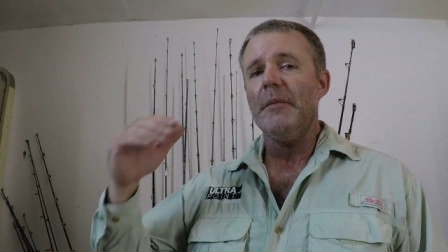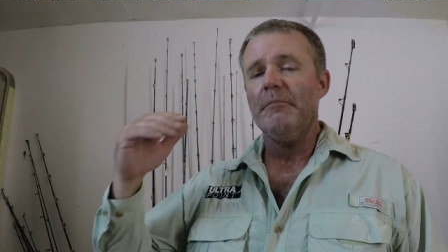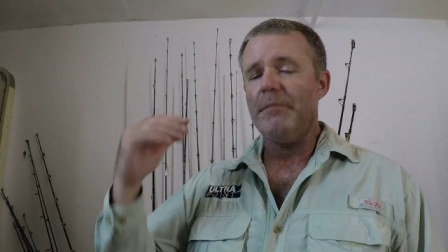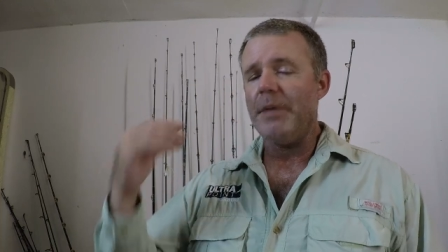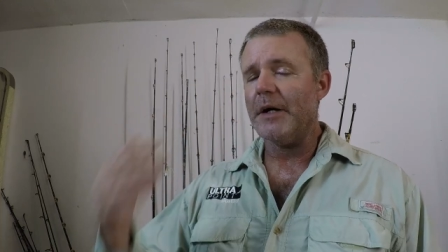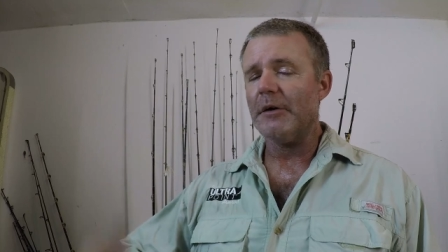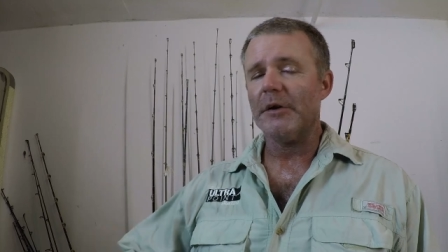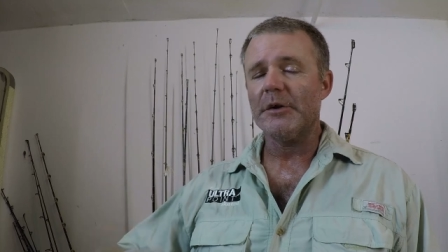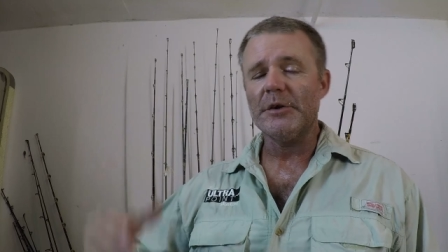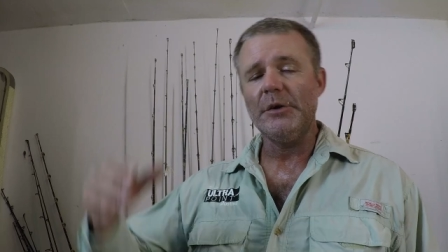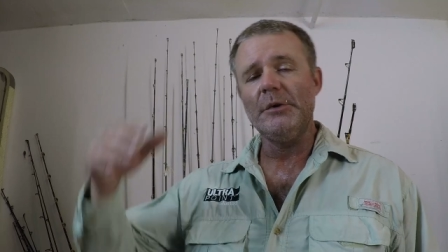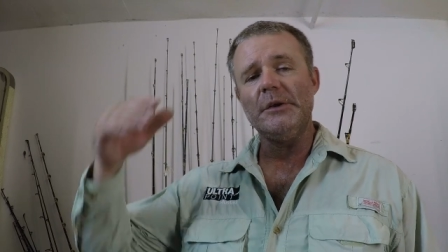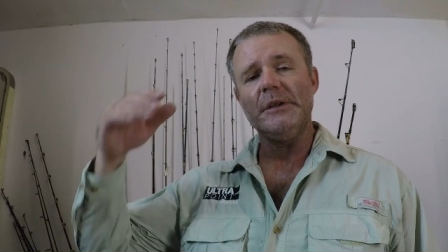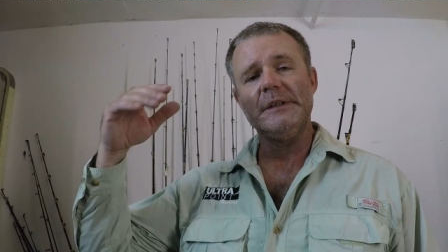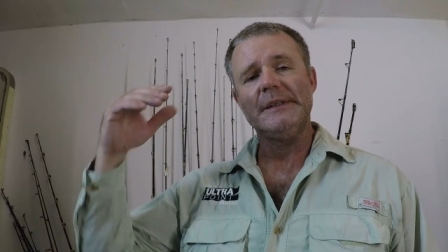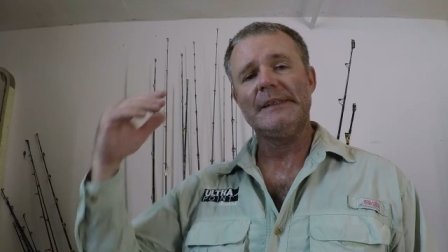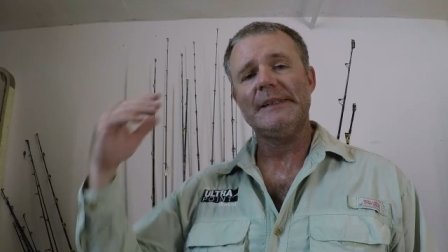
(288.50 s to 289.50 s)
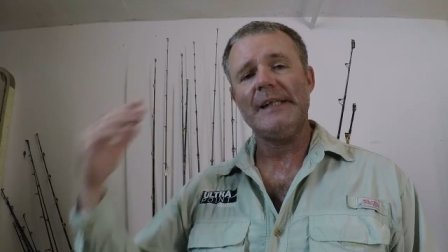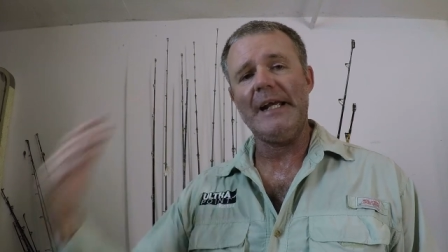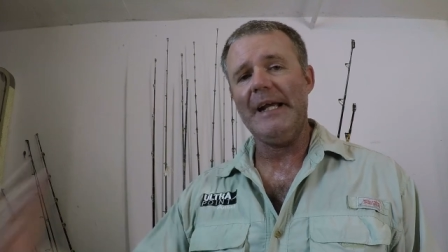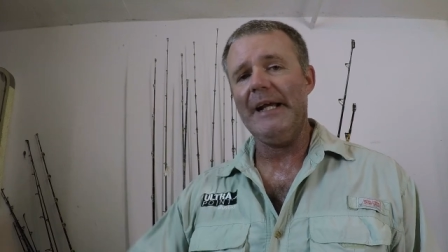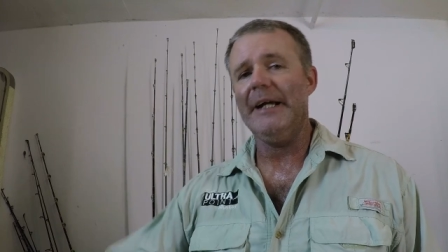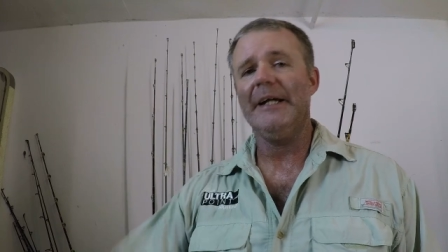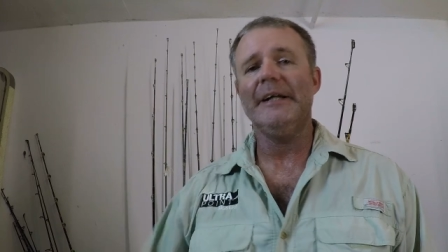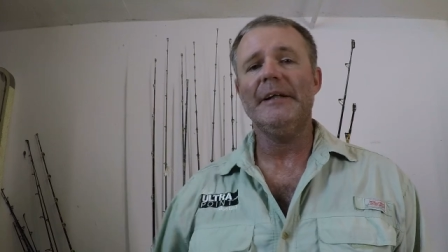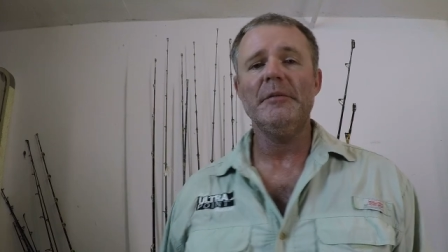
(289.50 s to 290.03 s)
barracudas,
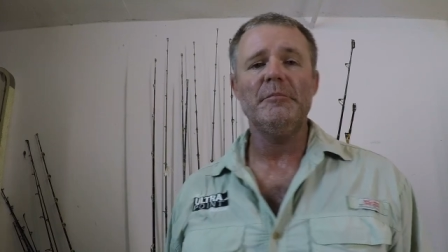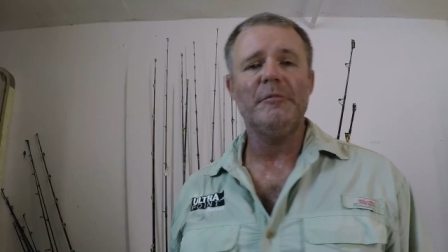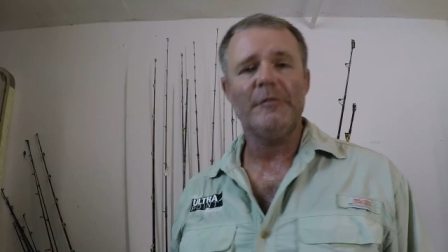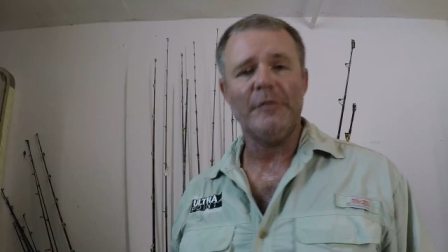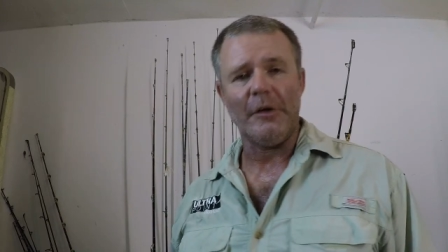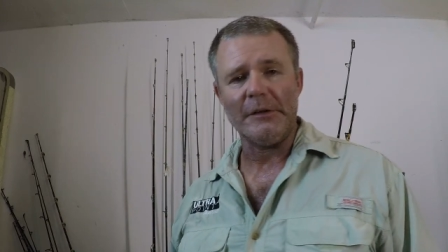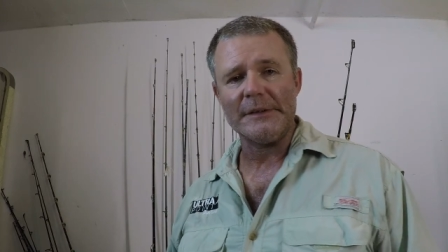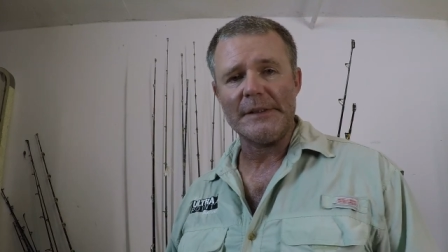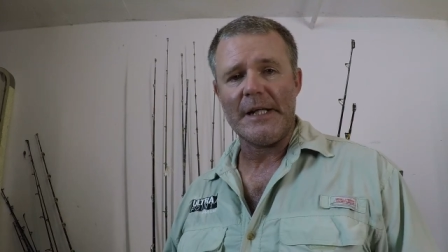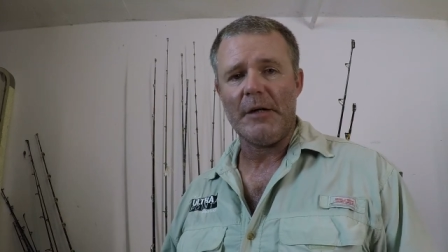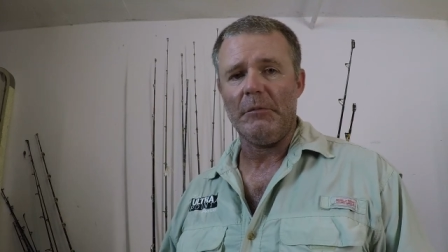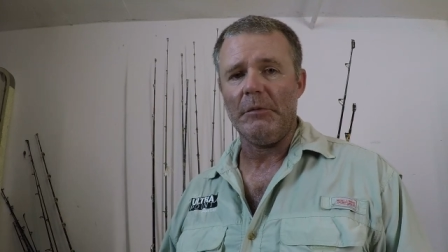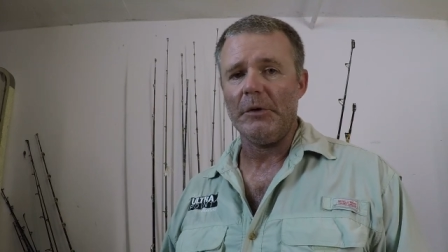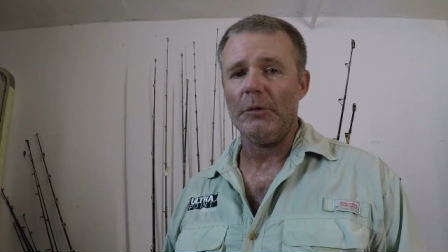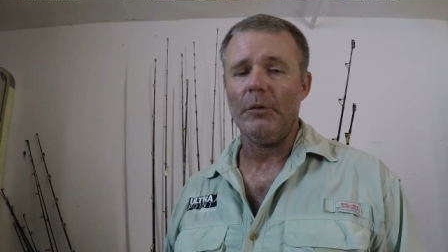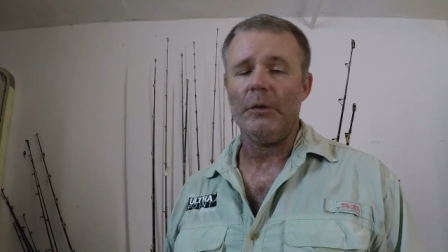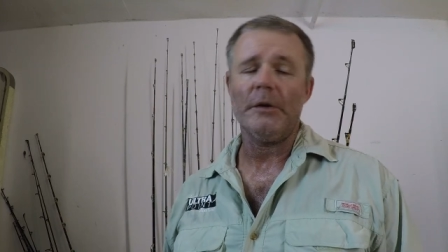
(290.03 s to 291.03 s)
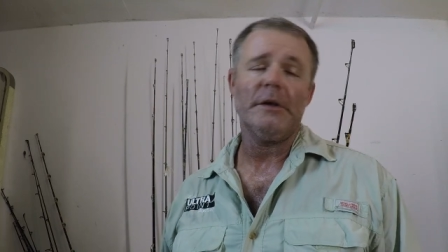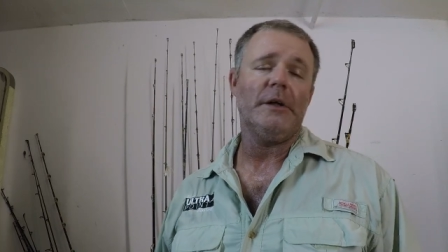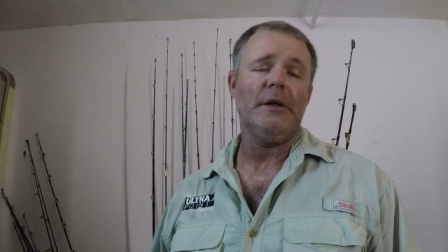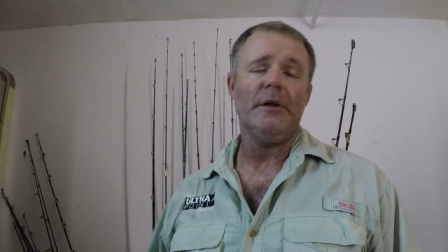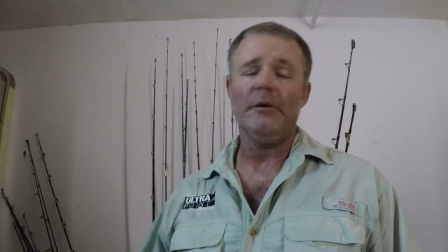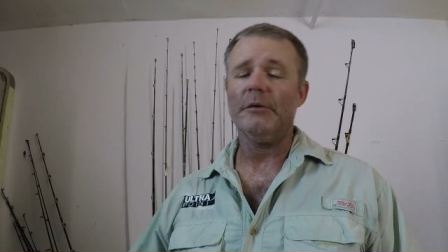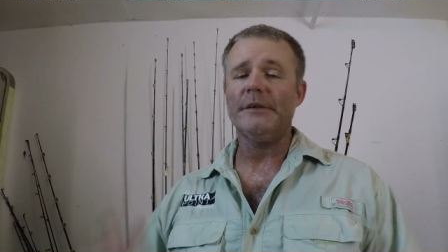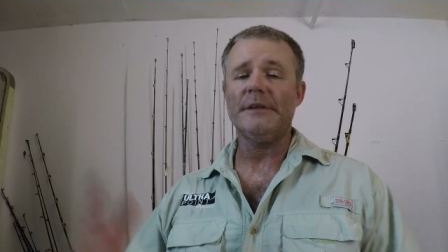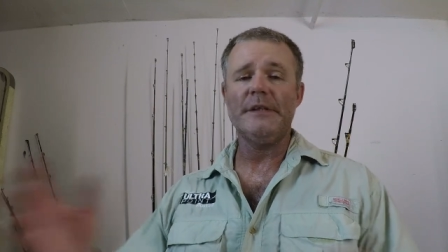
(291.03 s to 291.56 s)
and false albacore.
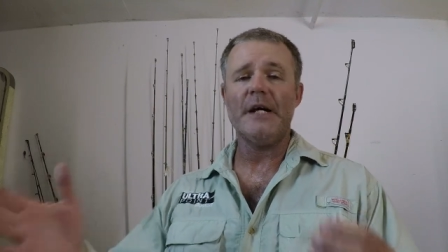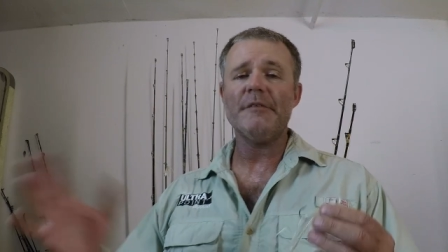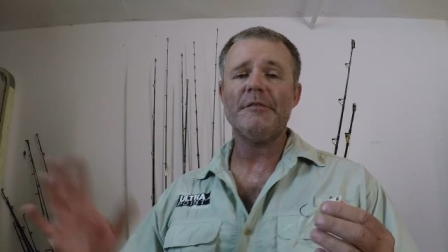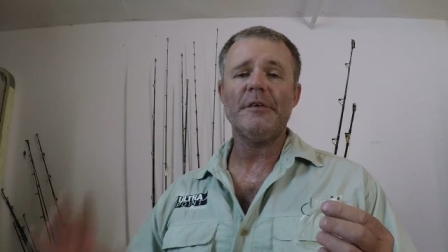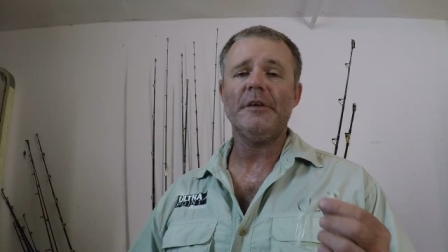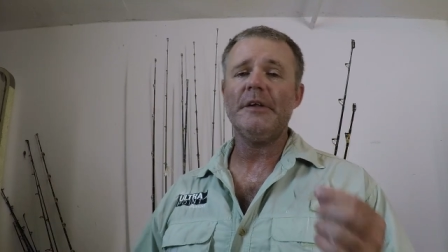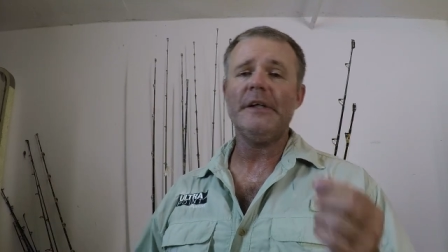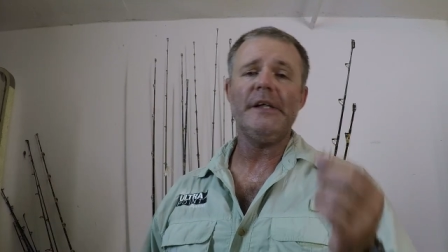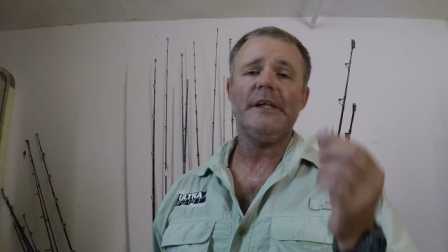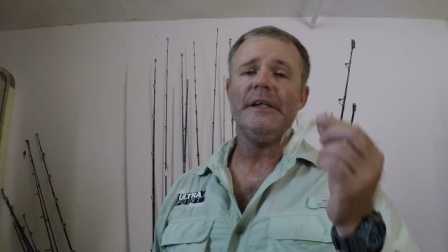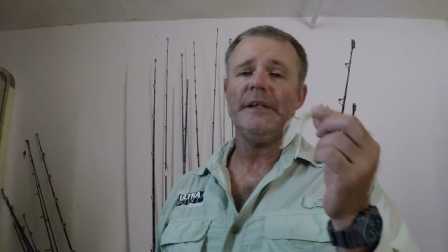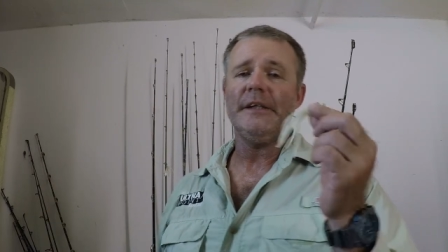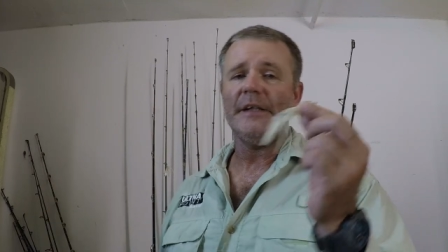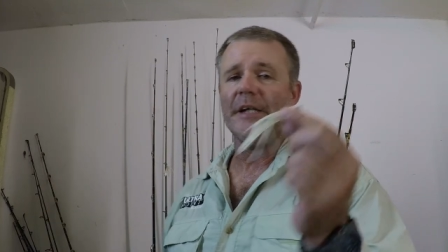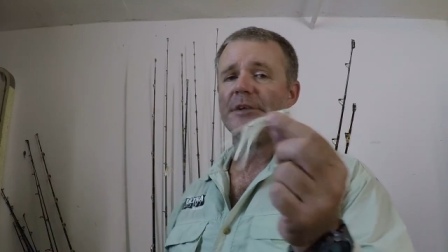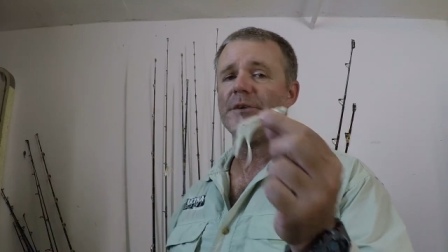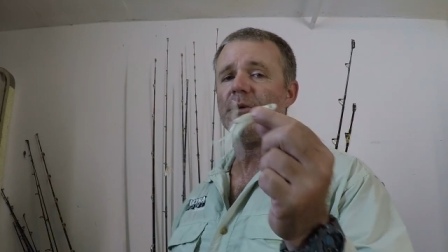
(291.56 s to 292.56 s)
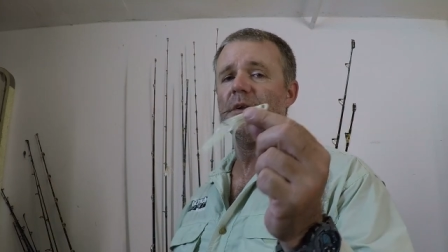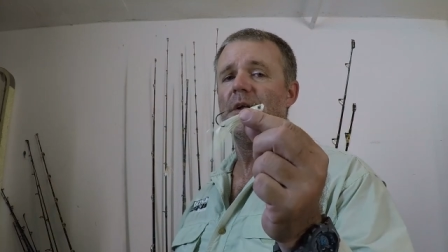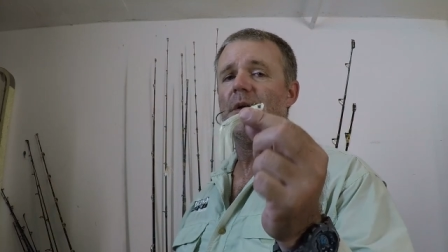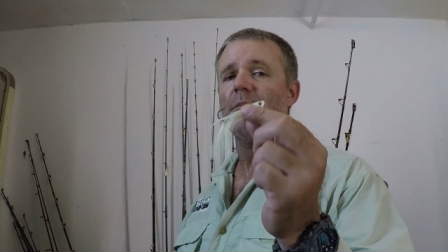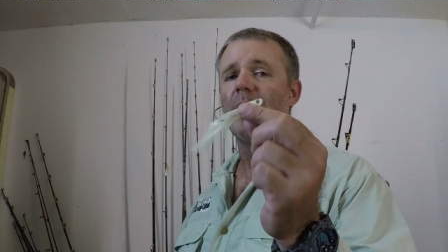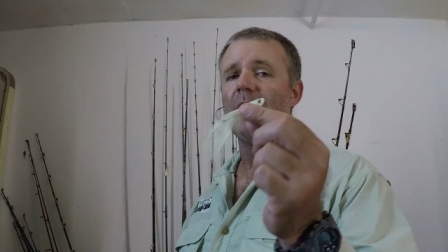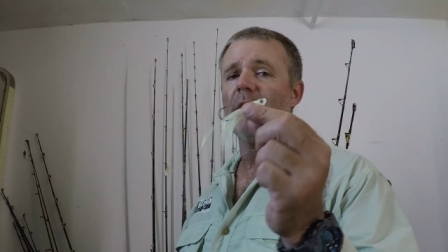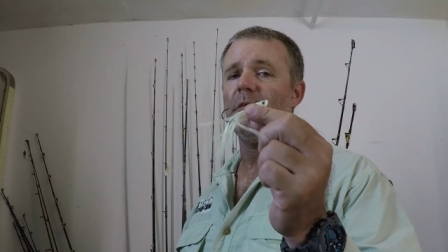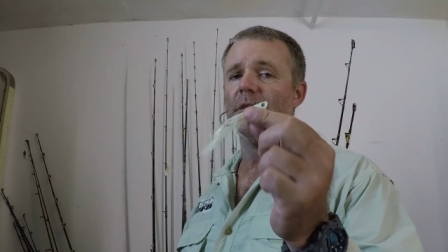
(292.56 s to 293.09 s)
It'll definitely get you into the
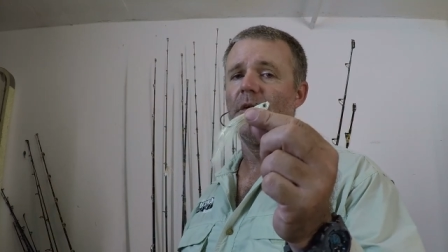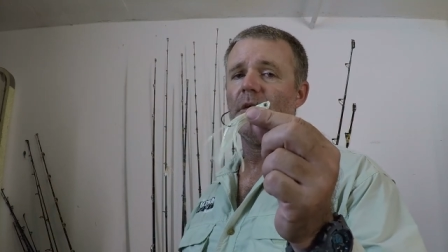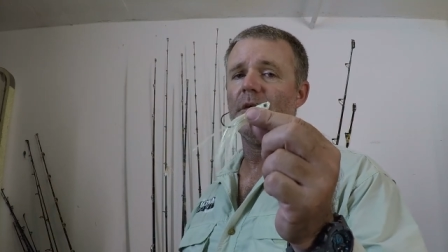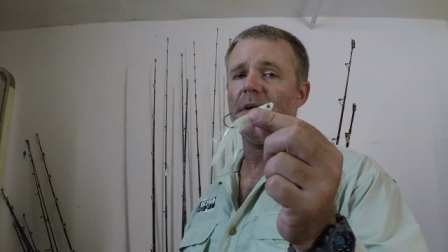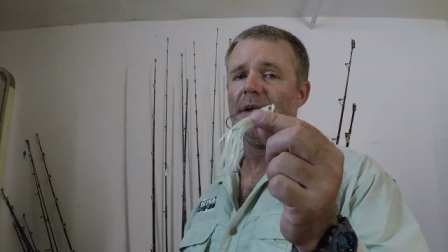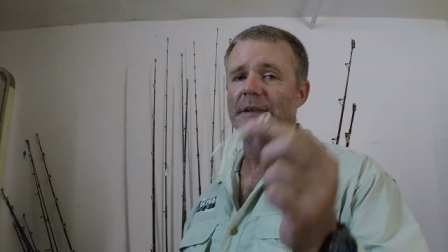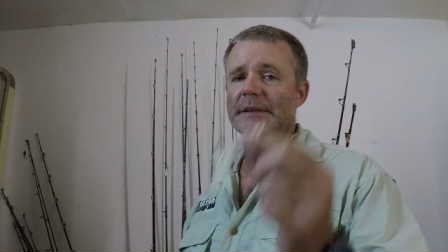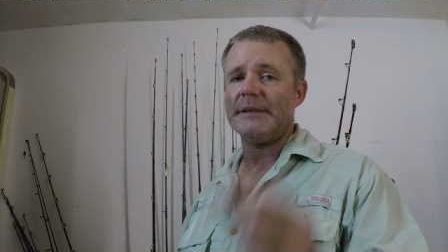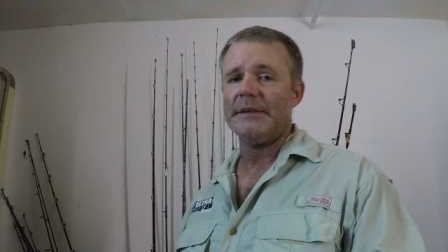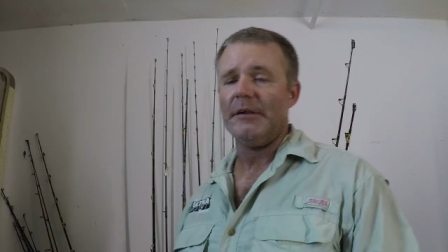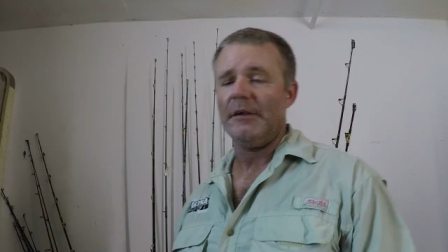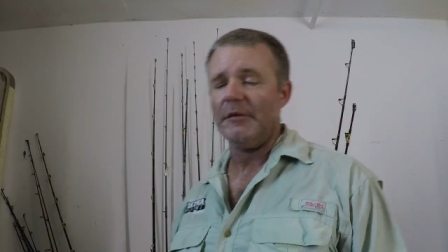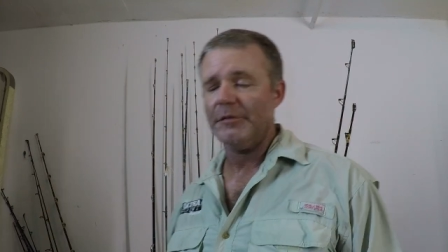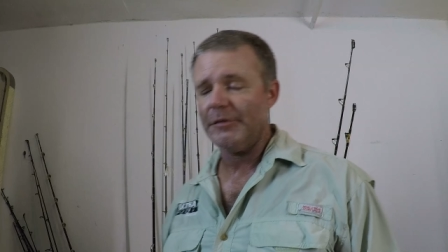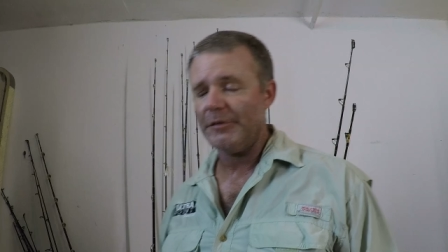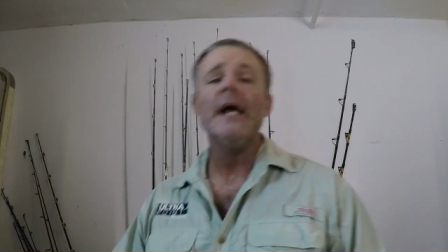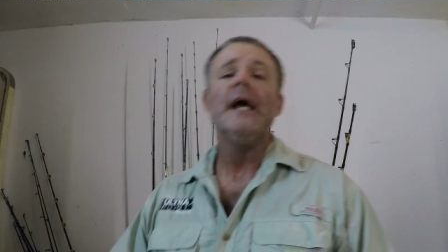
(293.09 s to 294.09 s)
bite with all that stuff.